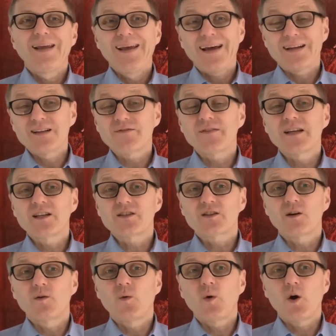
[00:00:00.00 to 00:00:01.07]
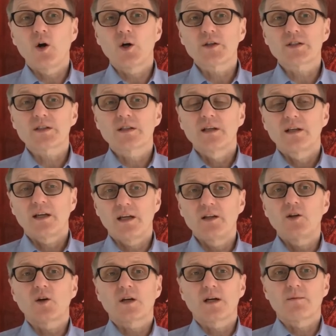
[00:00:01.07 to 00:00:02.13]
And if things go worse, in
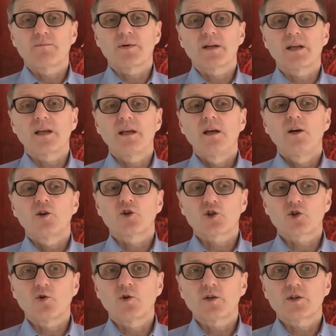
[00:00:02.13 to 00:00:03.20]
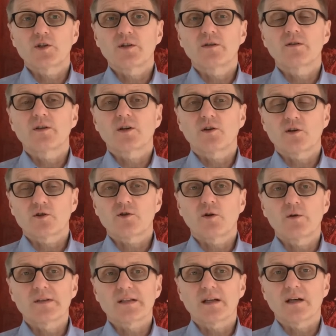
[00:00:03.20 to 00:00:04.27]
your company shorten the
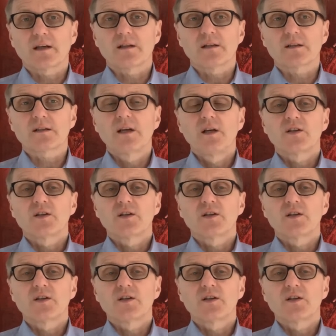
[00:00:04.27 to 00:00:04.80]
control cycles.